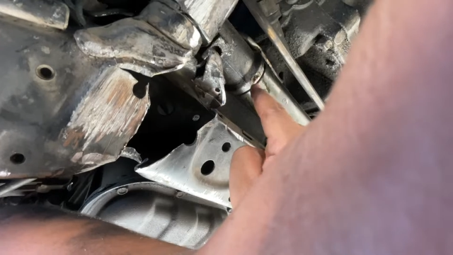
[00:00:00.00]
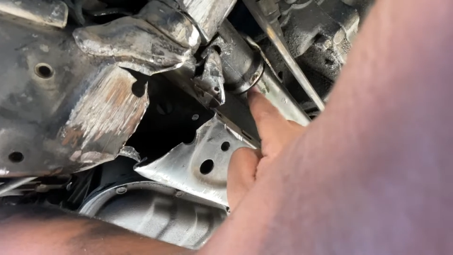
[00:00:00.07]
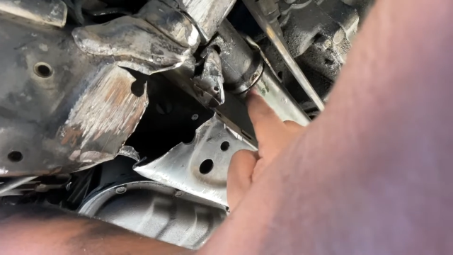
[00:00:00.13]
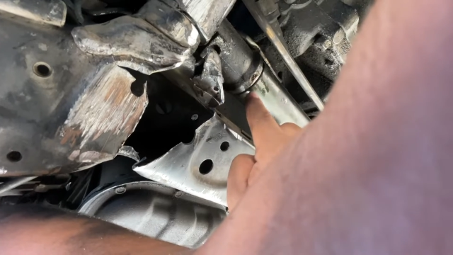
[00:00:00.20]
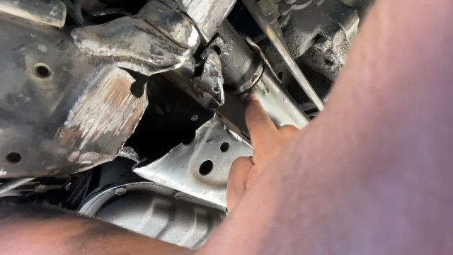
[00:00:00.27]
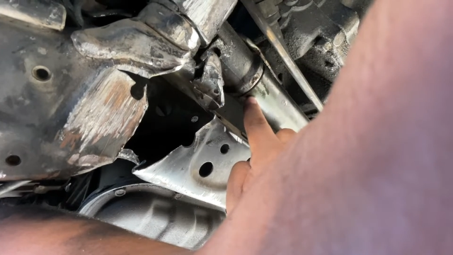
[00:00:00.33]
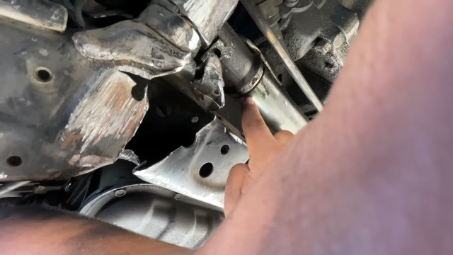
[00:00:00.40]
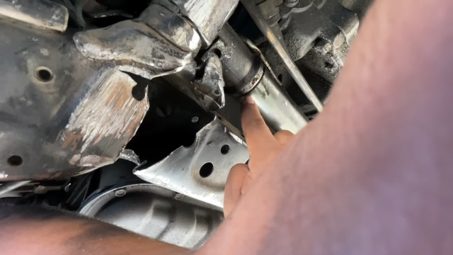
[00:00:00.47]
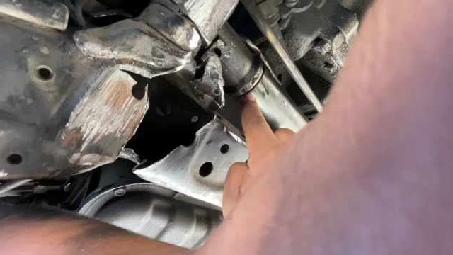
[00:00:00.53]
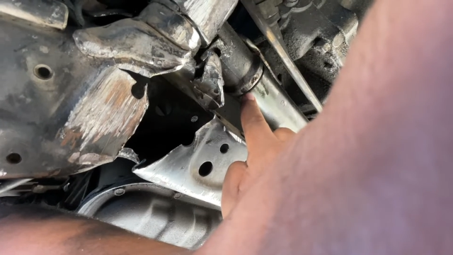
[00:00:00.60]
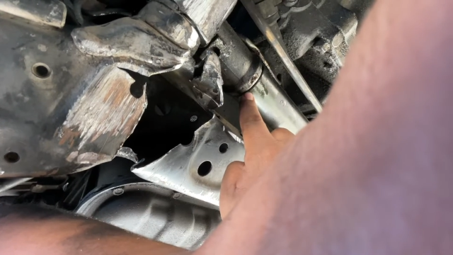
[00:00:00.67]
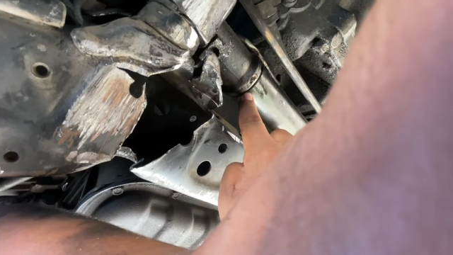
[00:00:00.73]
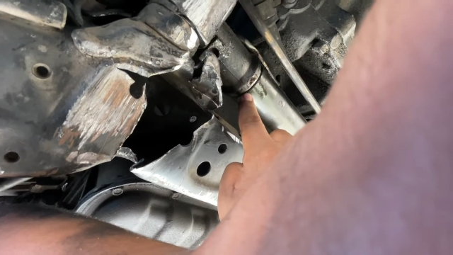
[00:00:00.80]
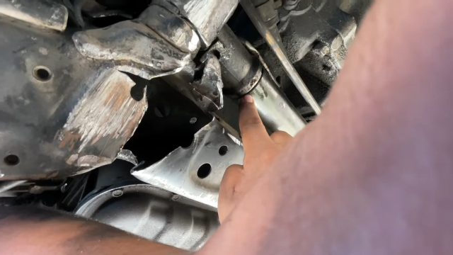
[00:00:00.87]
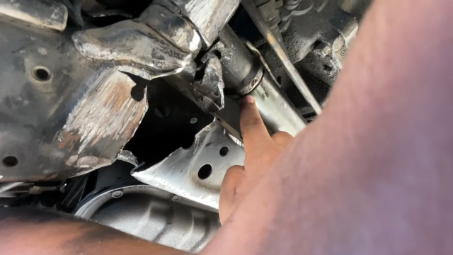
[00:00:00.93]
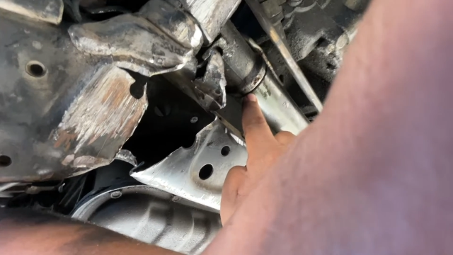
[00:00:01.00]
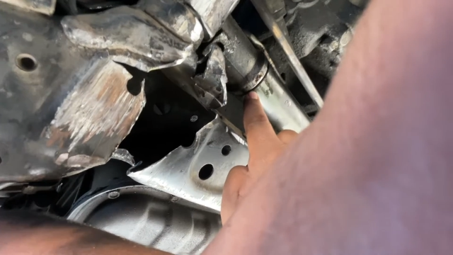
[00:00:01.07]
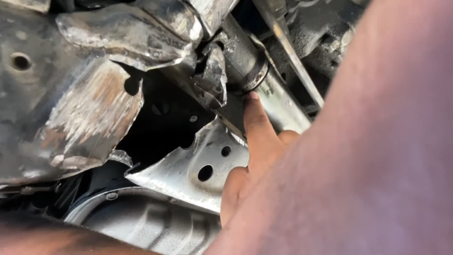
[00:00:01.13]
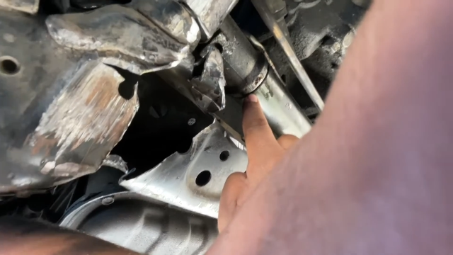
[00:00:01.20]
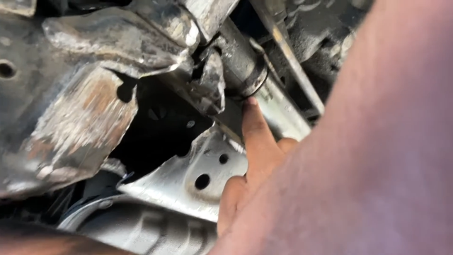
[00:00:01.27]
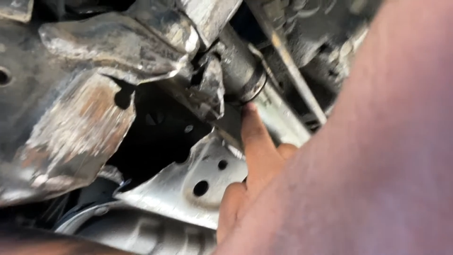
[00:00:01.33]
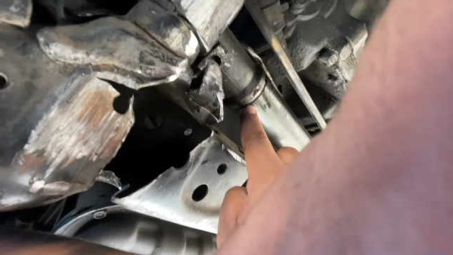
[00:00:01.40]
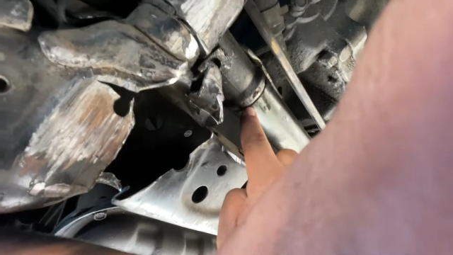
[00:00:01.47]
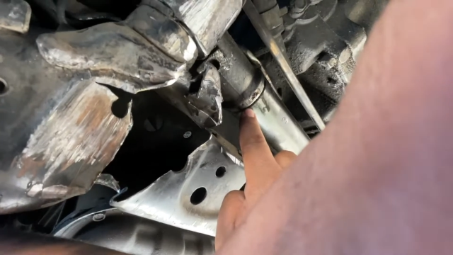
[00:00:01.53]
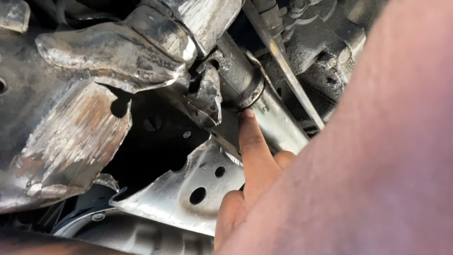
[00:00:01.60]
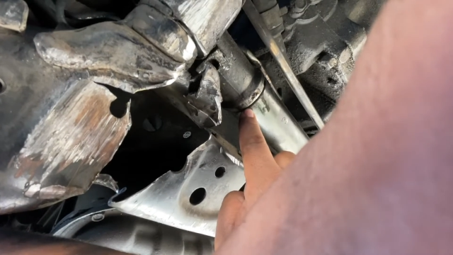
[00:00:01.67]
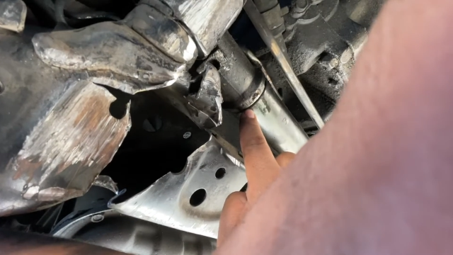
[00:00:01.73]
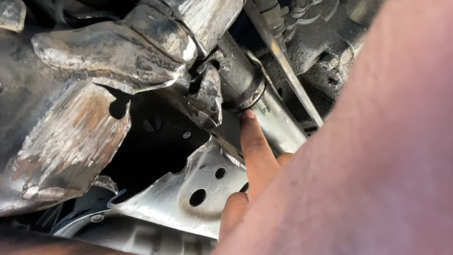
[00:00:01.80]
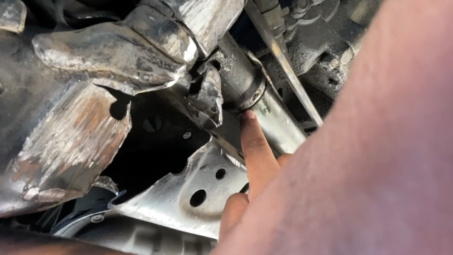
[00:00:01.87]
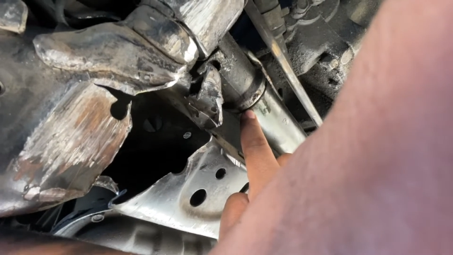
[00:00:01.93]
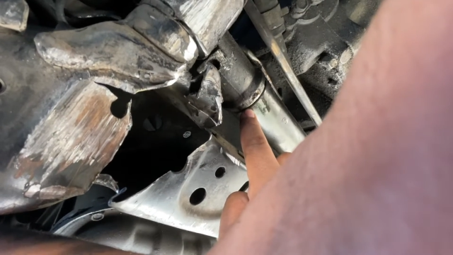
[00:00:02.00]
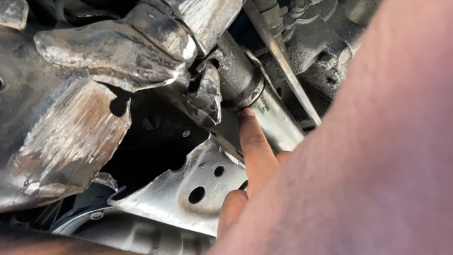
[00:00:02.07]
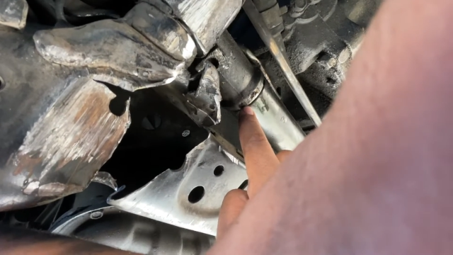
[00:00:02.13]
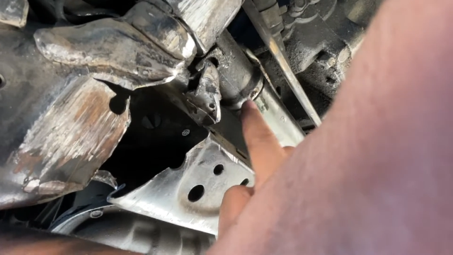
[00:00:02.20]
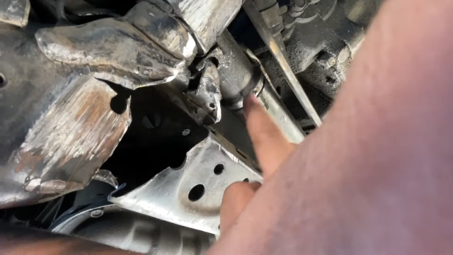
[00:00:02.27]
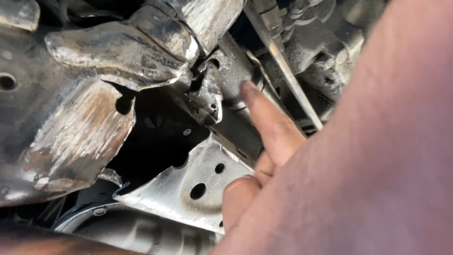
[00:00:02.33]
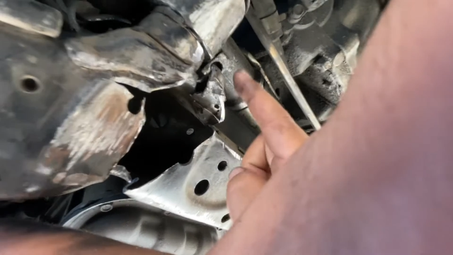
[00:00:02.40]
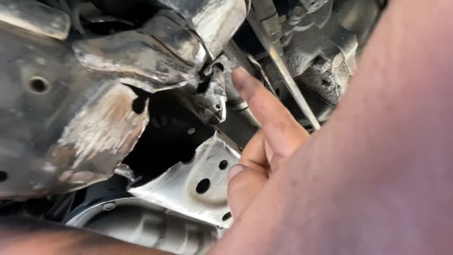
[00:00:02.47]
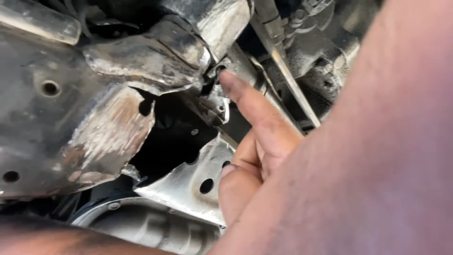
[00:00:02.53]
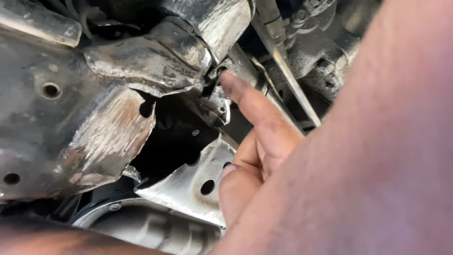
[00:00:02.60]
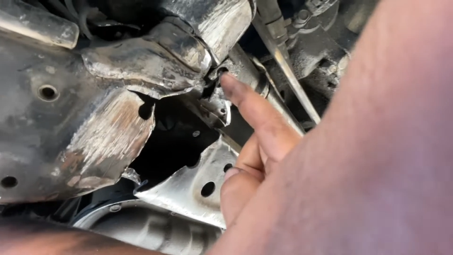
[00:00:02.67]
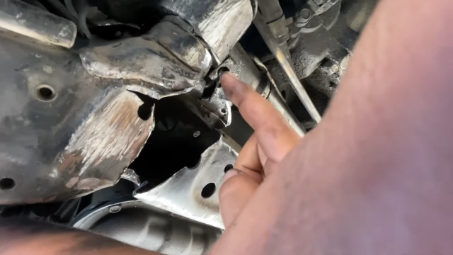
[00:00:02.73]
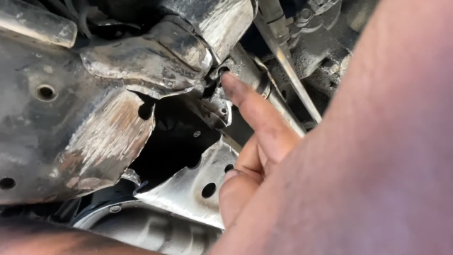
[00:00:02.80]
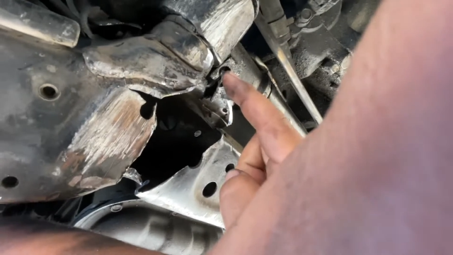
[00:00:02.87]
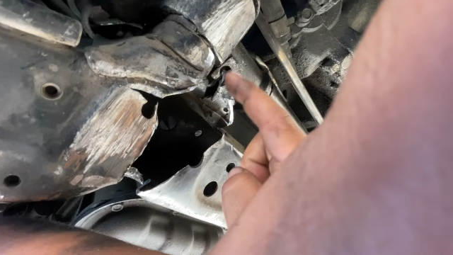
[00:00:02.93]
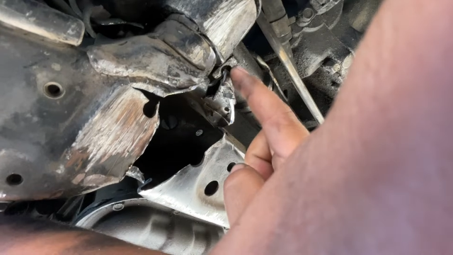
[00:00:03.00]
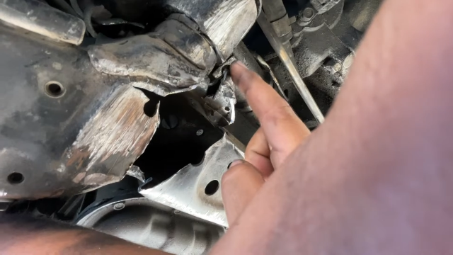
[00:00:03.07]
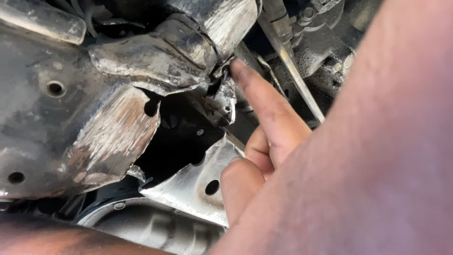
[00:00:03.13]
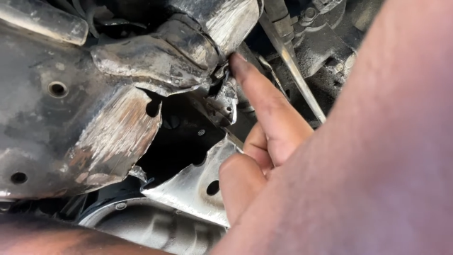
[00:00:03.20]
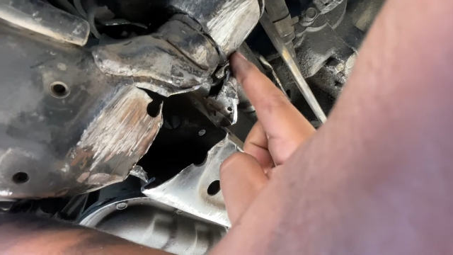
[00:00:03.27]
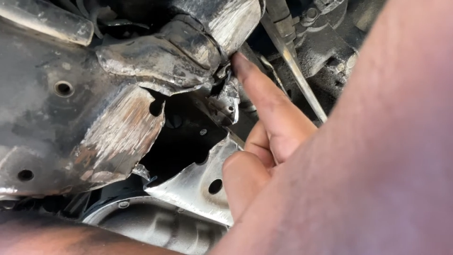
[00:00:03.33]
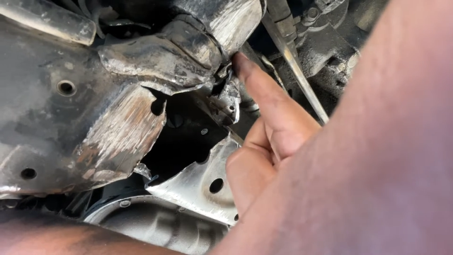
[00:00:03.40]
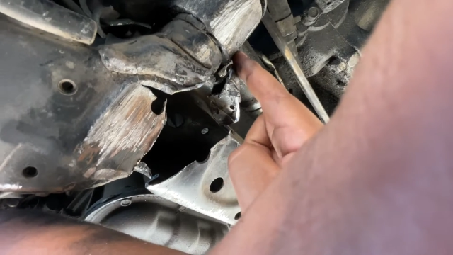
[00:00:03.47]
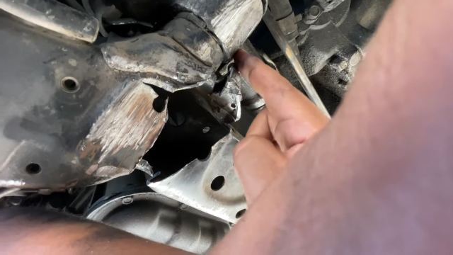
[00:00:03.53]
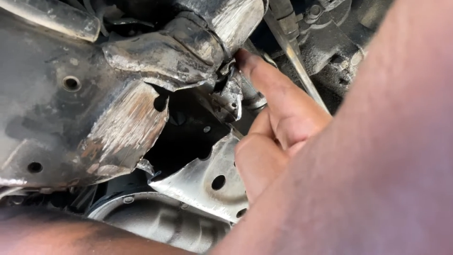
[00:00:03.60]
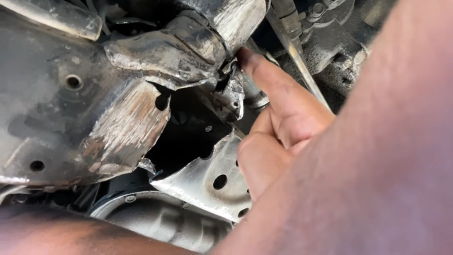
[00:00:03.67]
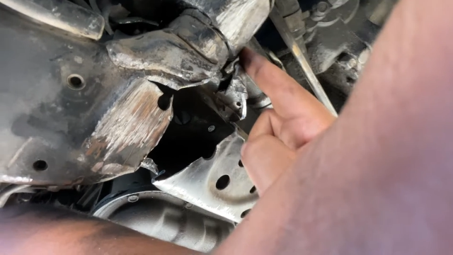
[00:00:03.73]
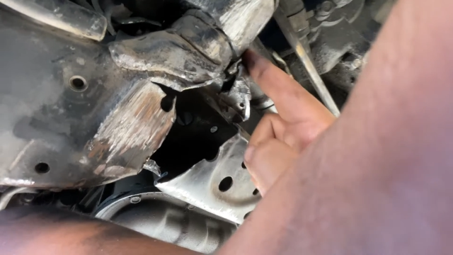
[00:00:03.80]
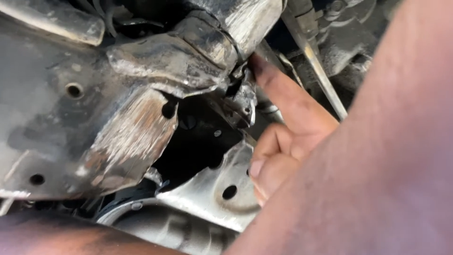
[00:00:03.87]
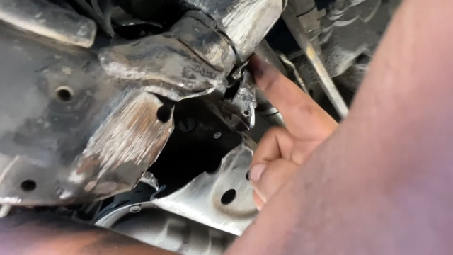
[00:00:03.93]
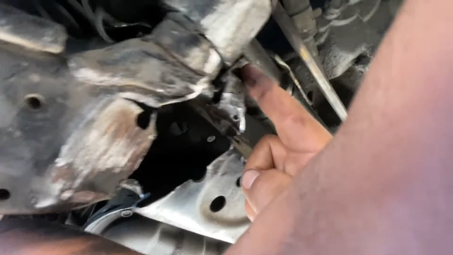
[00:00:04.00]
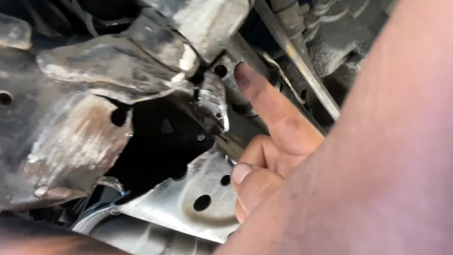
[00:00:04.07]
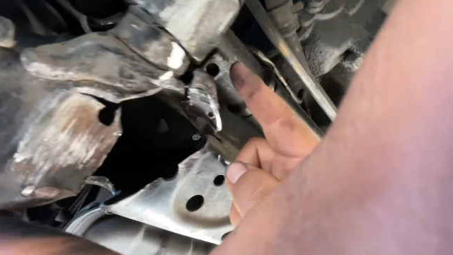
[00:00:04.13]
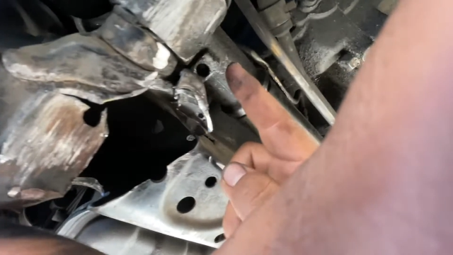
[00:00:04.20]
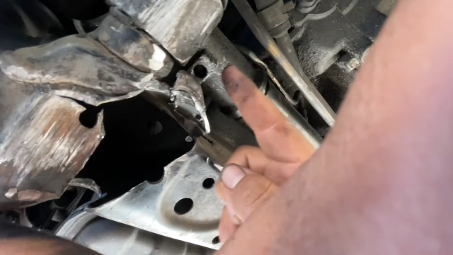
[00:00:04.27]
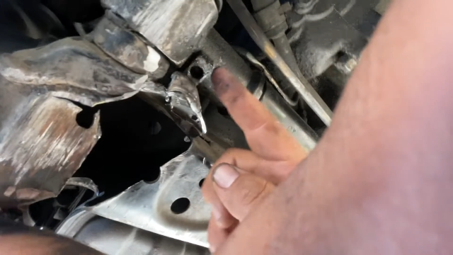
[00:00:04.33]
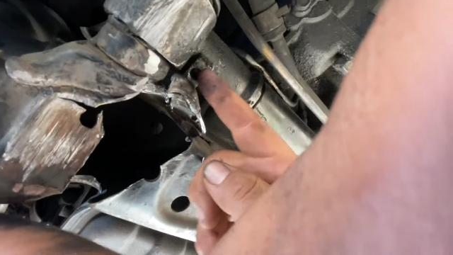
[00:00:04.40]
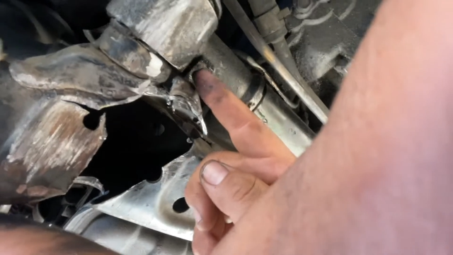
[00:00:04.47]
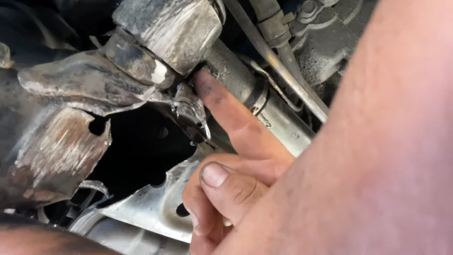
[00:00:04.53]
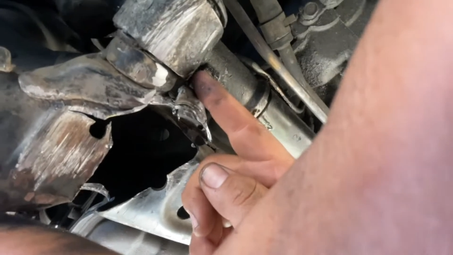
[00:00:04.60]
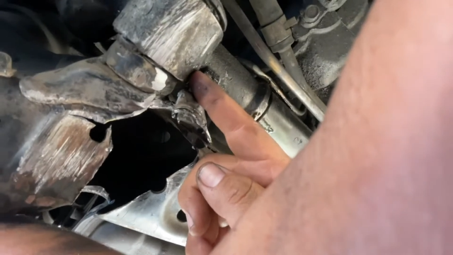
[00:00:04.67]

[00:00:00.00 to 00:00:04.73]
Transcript: (no speaker visible)